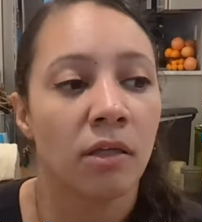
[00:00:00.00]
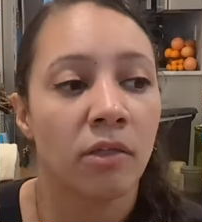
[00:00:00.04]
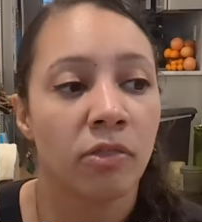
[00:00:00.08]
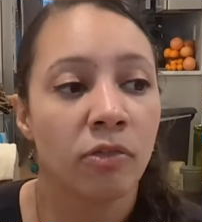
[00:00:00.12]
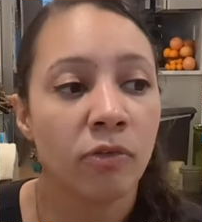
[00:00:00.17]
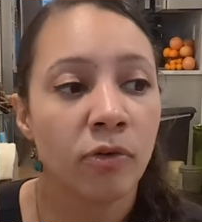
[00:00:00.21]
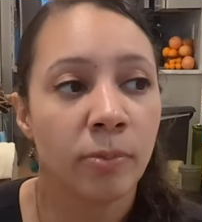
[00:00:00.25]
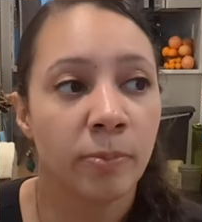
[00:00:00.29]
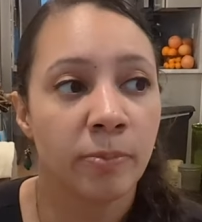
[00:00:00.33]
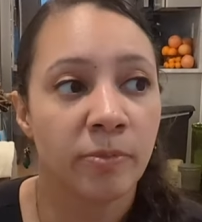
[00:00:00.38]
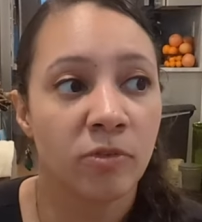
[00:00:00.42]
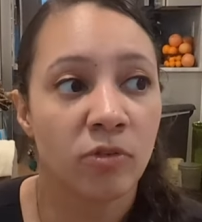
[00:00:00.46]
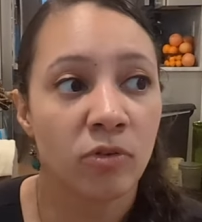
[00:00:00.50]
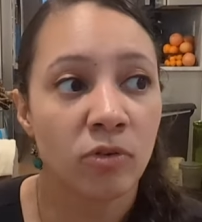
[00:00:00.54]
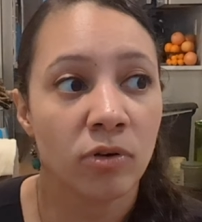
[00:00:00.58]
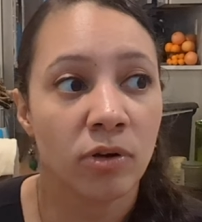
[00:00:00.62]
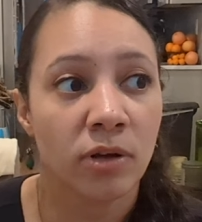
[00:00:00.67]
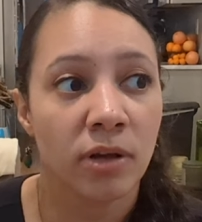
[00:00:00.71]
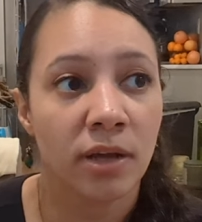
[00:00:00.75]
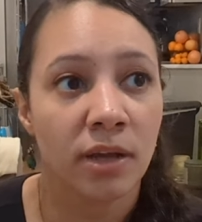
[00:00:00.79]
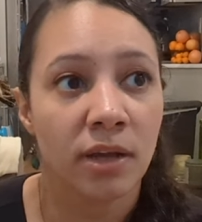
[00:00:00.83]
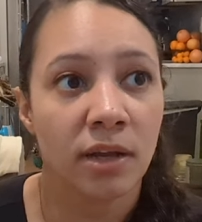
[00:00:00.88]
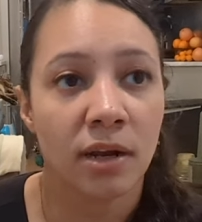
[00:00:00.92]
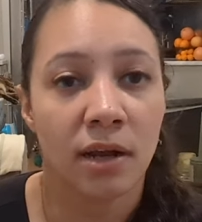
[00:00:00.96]
Thrips
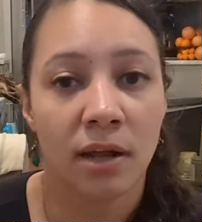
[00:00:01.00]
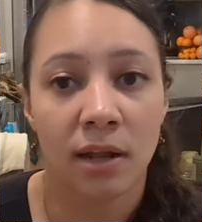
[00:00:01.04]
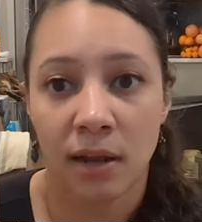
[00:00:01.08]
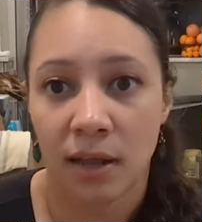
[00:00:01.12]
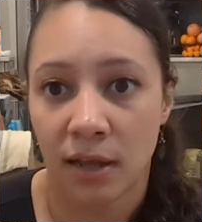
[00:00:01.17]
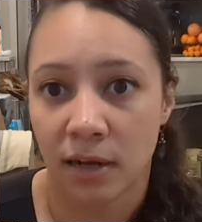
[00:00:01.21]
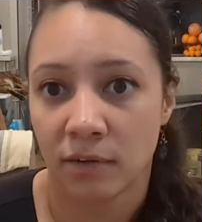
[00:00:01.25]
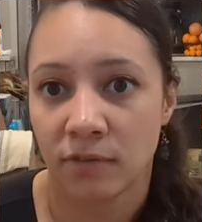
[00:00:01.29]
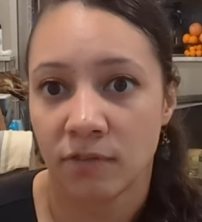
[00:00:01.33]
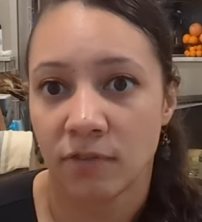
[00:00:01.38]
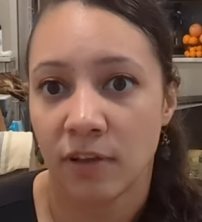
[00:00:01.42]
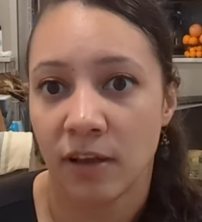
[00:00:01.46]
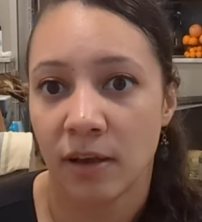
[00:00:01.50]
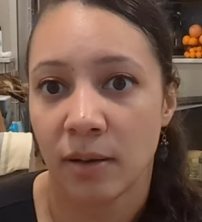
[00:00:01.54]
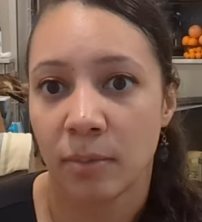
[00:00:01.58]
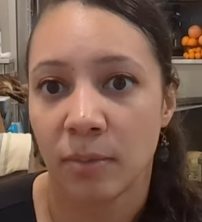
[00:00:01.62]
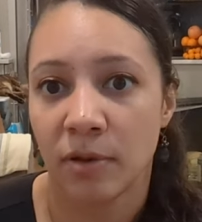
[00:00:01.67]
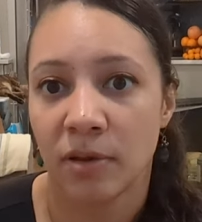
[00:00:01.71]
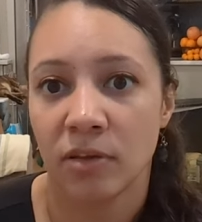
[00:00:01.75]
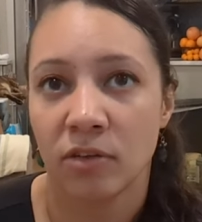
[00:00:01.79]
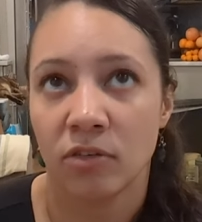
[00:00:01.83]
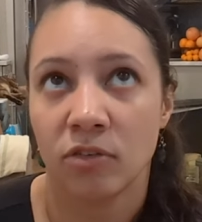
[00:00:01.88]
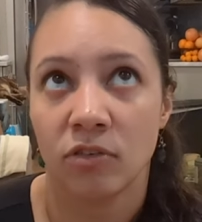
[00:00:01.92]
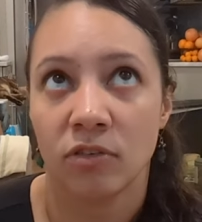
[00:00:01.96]
create a lot of
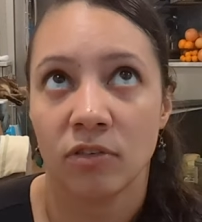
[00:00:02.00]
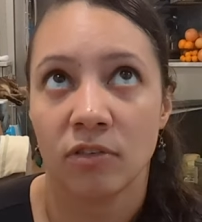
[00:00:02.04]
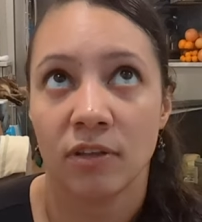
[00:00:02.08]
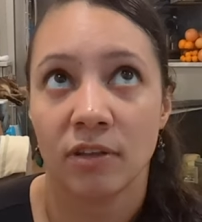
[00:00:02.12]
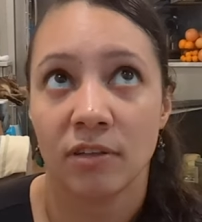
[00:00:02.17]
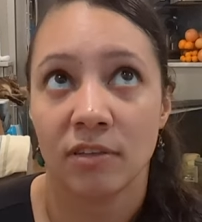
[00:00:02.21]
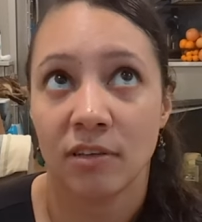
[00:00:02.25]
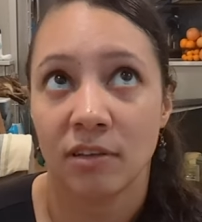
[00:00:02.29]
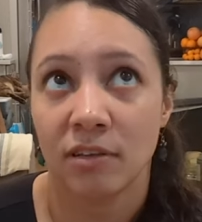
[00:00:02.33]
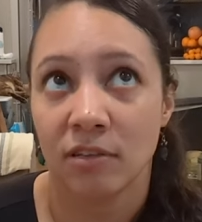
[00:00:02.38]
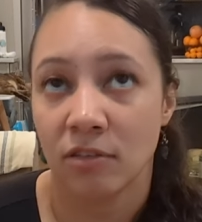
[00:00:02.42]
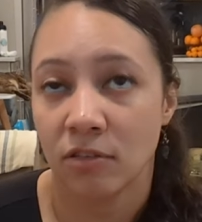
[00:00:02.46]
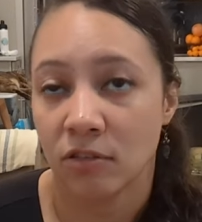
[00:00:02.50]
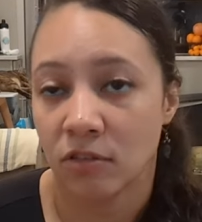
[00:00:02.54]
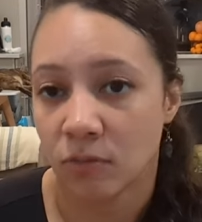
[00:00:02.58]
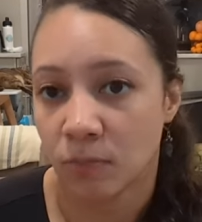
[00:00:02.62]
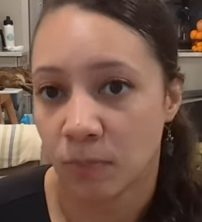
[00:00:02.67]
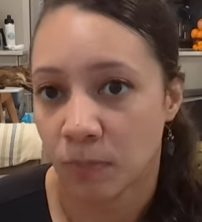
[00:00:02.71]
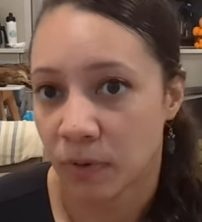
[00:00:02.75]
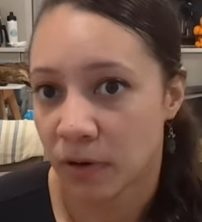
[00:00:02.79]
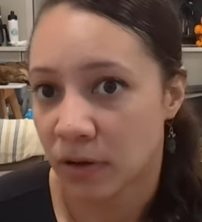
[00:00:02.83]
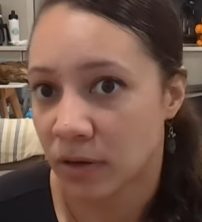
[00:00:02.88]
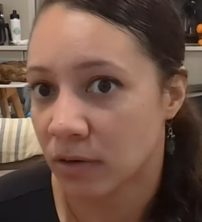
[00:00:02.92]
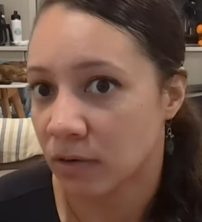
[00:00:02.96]
damage. They tend to
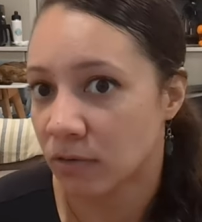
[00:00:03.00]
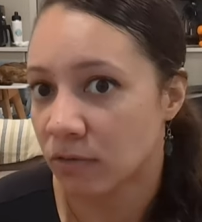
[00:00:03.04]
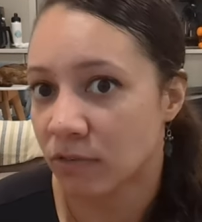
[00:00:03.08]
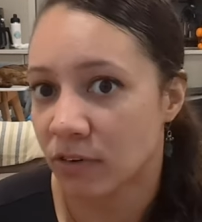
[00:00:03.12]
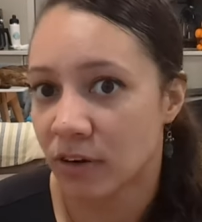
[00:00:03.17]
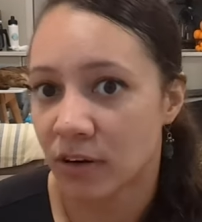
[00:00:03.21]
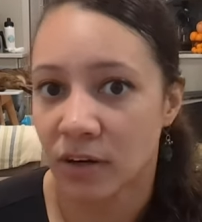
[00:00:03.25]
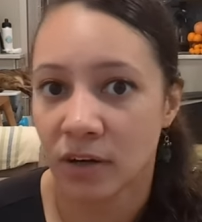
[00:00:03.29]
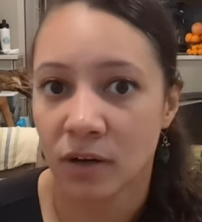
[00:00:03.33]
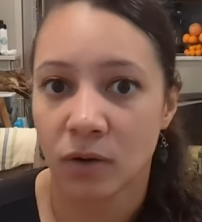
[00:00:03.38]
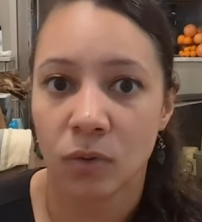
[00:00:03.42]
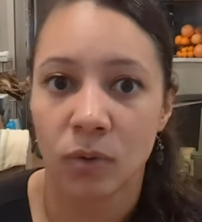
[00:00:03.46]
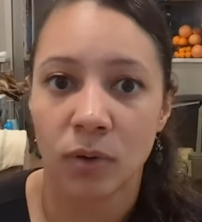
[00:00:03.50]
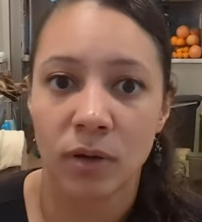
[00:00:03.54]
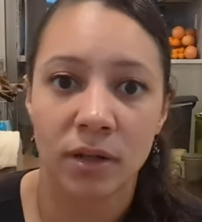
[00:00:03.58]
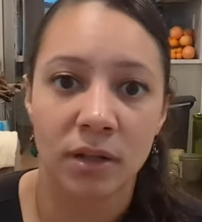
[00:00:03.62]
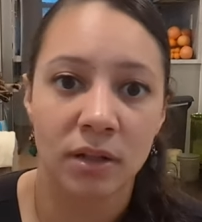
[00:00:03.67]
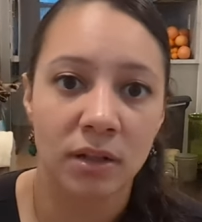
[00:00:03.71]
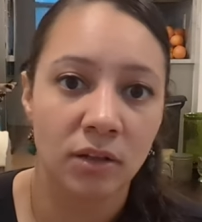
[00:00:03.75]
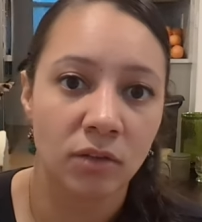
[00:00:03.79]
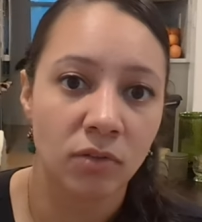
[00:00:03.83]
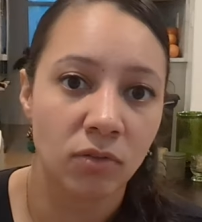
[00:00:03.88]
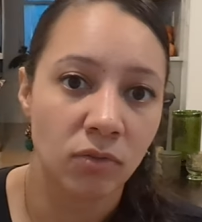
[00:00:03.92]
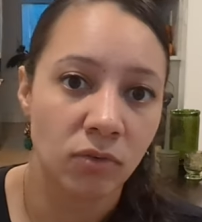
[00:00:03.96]
spread very
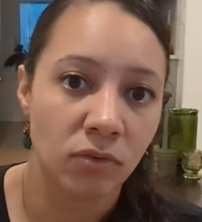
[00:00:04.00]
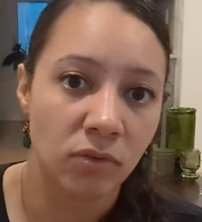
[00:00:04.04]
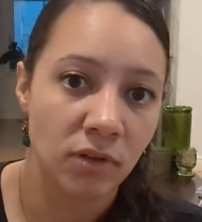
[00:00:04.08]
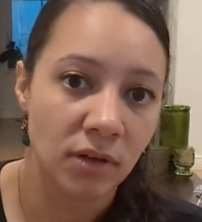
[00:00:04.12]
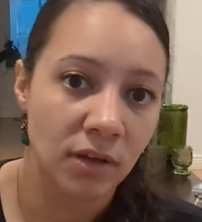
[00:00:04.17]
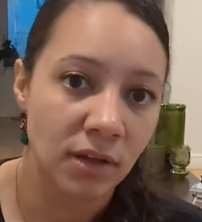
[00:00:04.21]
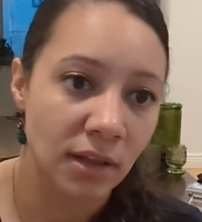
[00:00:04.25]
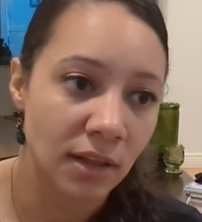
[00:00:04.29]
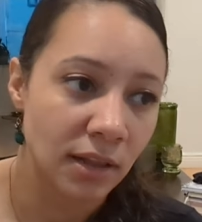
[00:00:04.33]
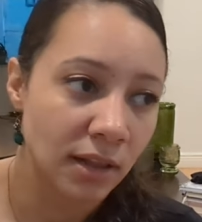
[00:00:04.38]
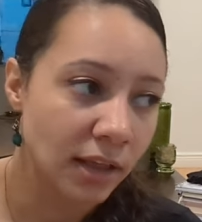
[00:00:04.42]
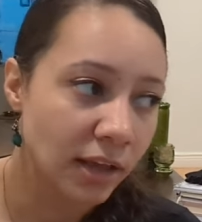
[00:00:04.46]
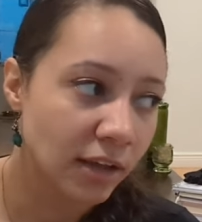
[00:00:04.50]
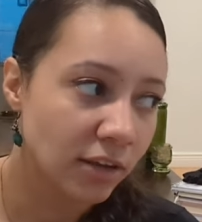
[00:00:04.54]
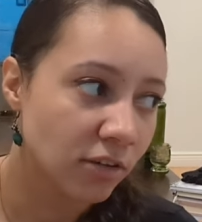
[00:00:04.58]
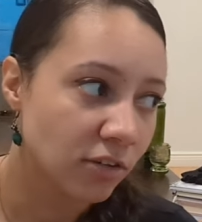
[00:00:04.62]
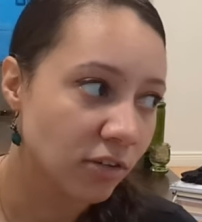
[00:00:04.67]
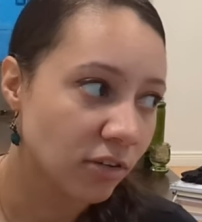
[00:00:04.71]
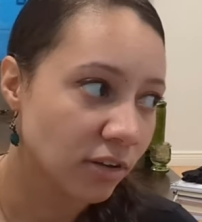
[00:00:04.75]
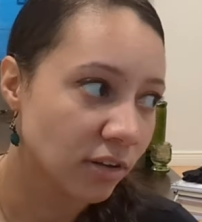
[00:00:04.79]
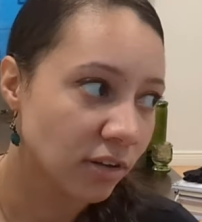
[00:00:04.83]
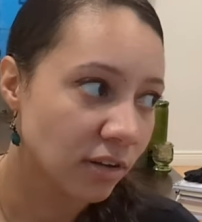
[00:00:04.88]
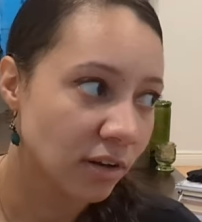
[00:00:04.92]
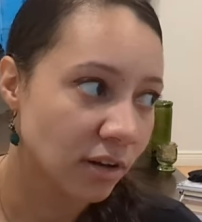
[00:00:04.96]
quickly through the
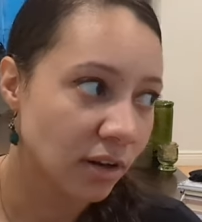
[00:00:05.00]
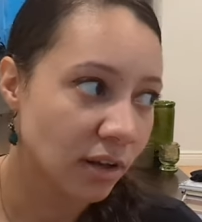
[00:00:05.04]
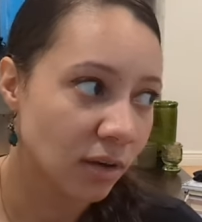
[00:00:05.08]
collection.